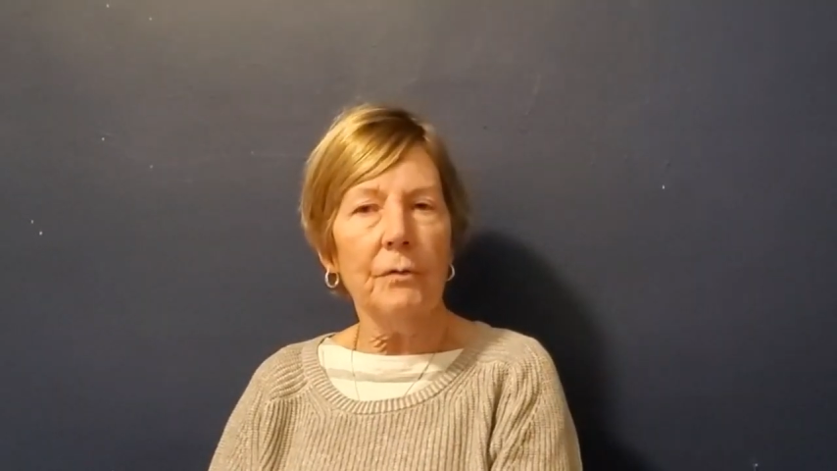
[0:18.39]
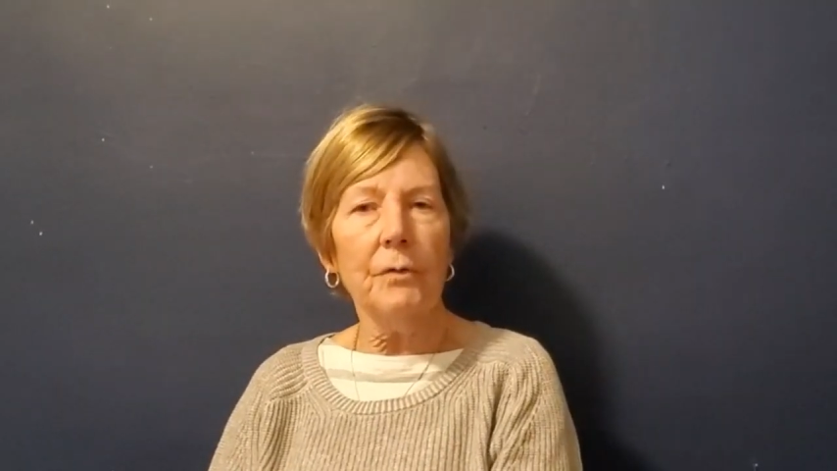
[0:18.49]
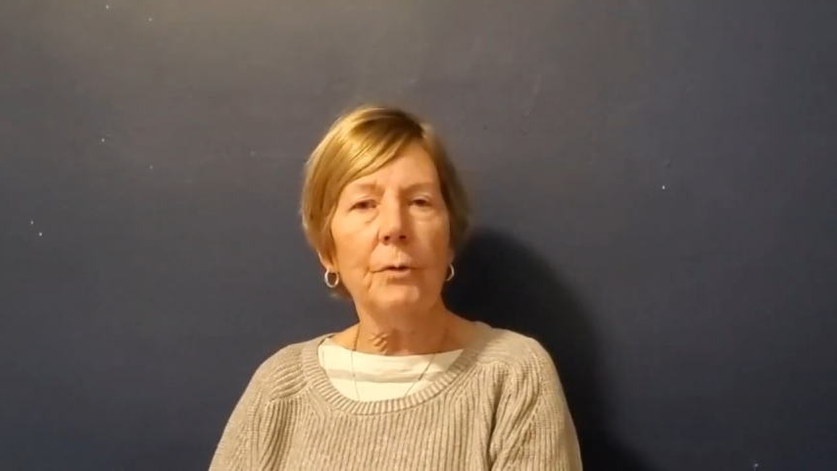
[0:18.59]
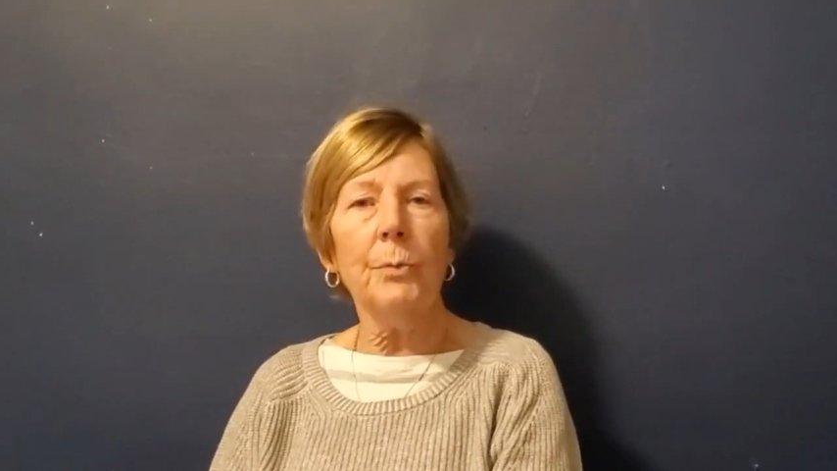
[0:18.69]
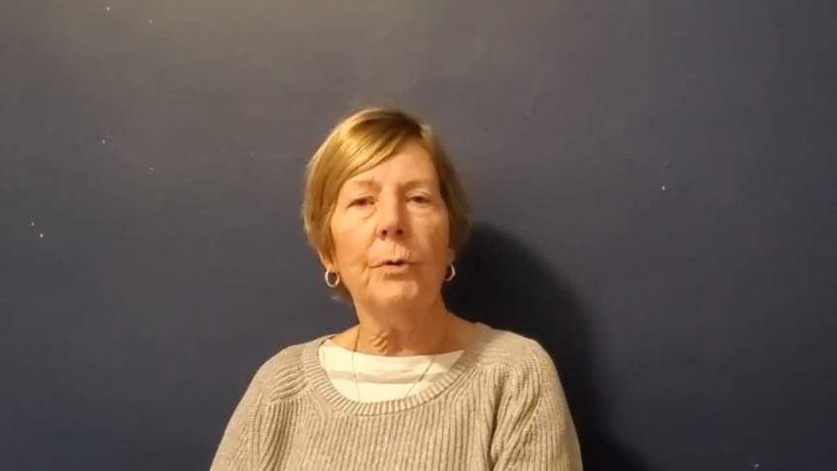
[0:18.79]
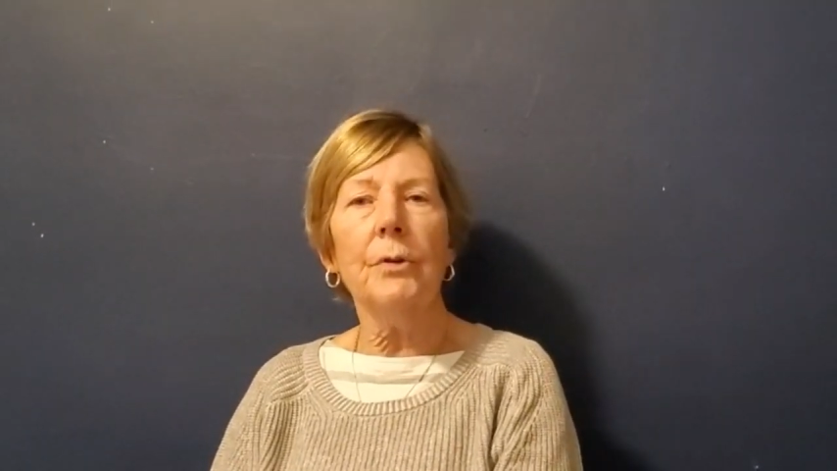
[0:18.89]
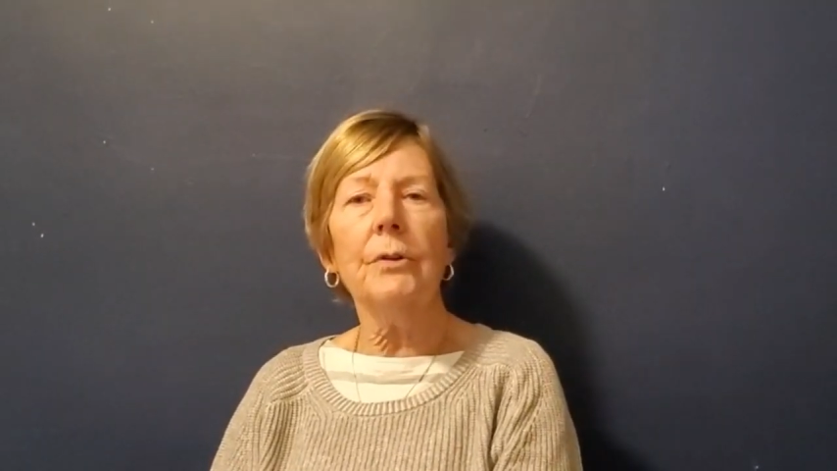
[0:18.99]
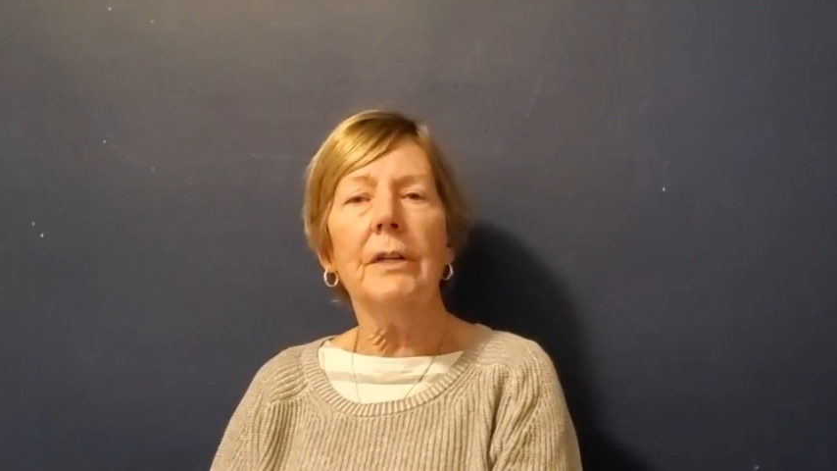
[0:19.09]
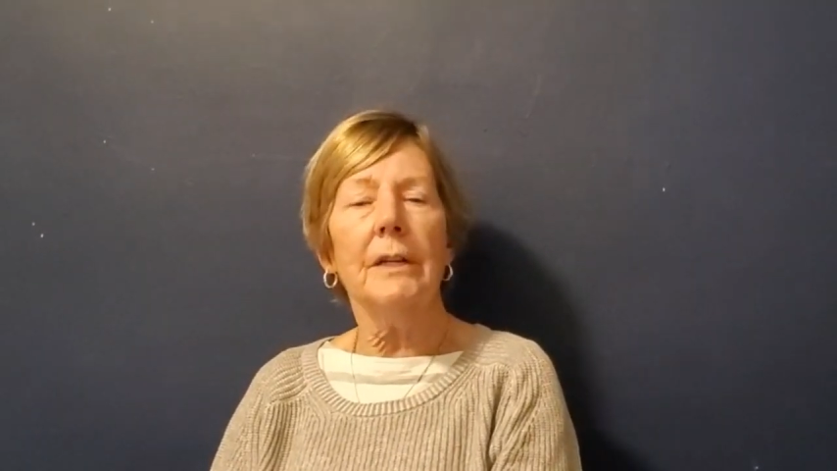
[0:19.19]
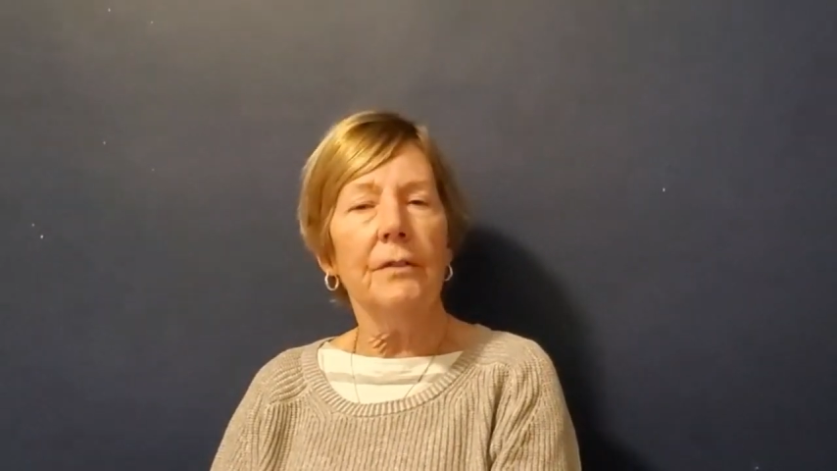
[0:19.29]
over the
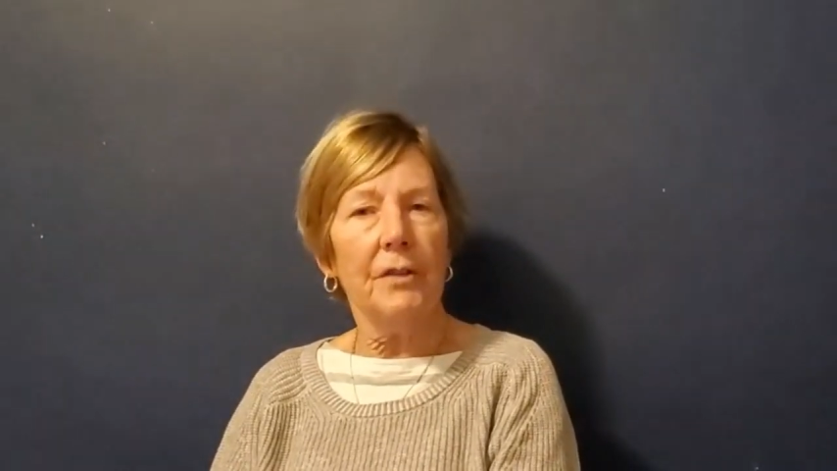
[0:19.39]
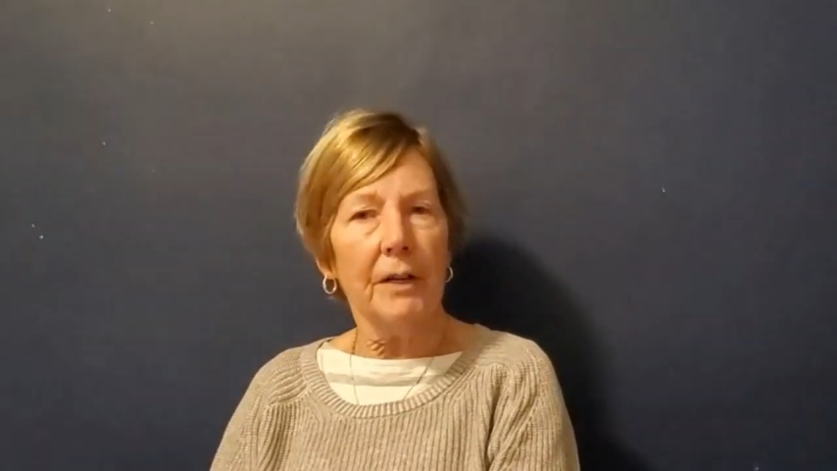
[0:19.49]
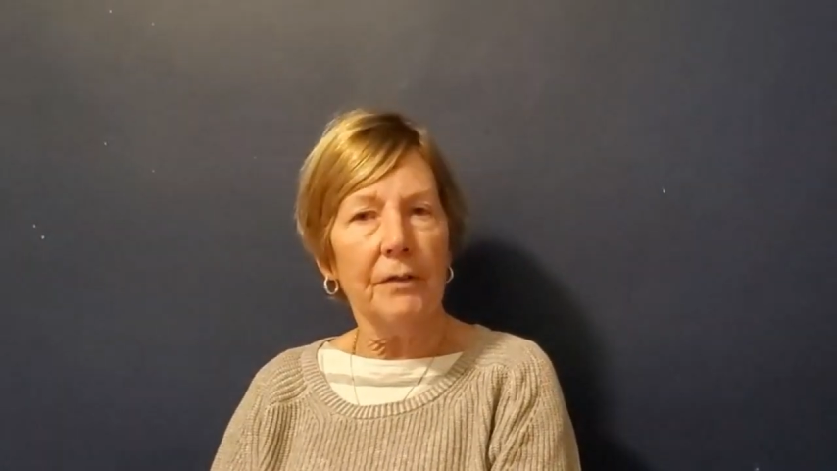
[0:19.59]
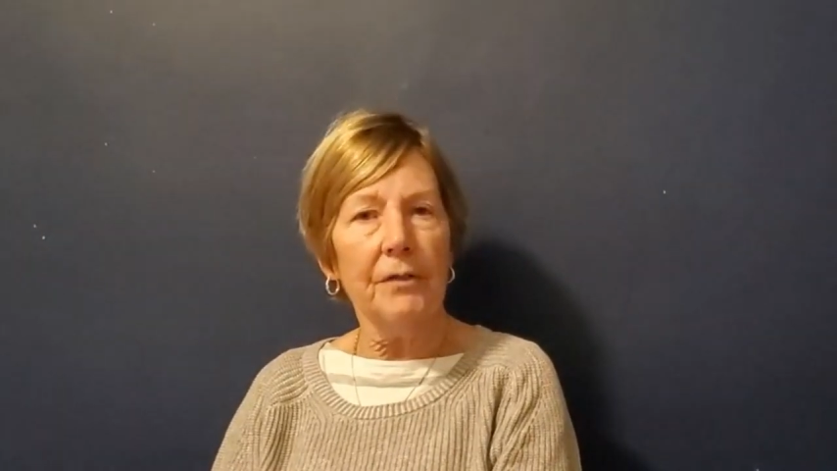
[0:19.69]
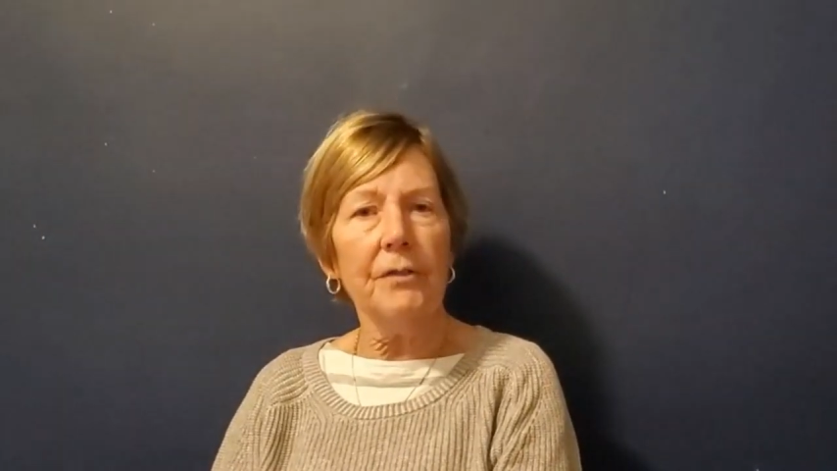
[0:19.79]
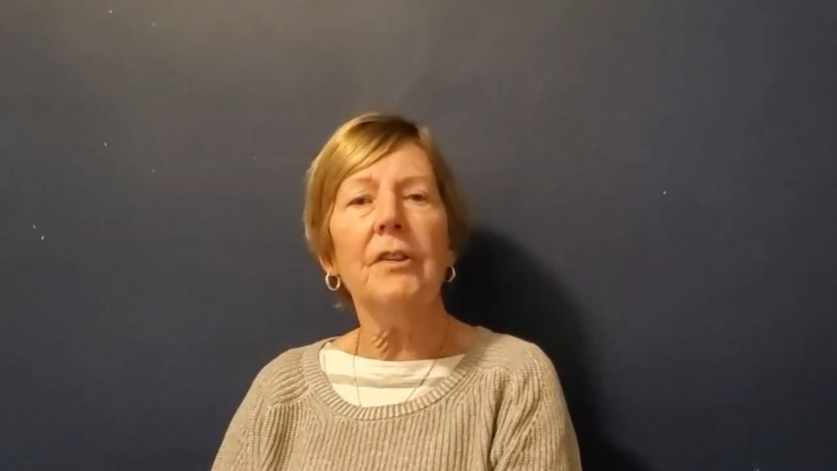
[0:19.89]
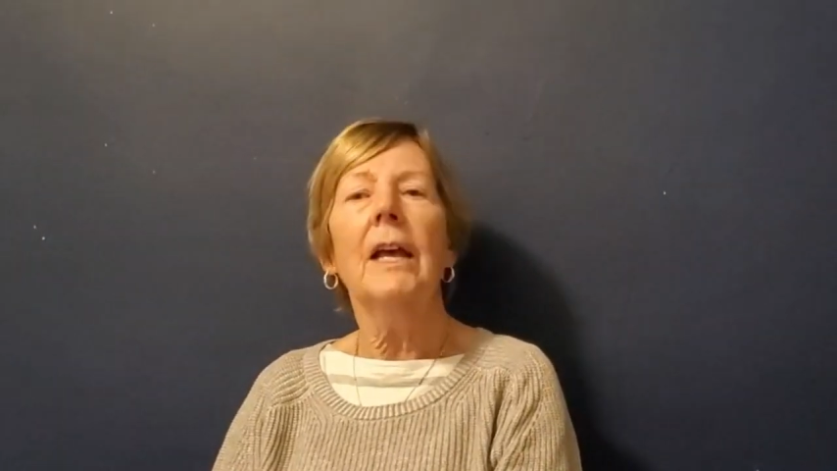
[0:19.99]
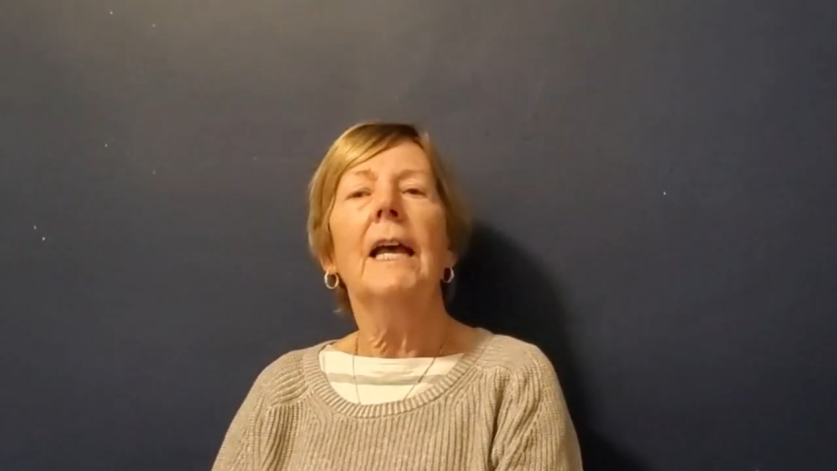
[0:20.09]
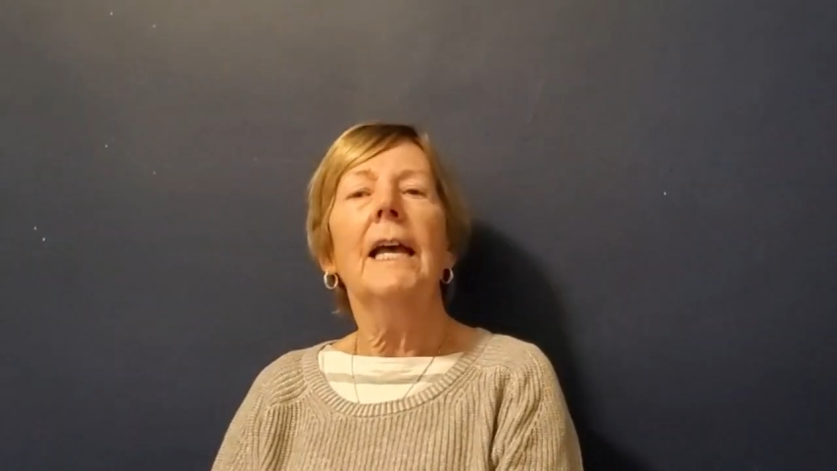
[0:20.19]
border in Texas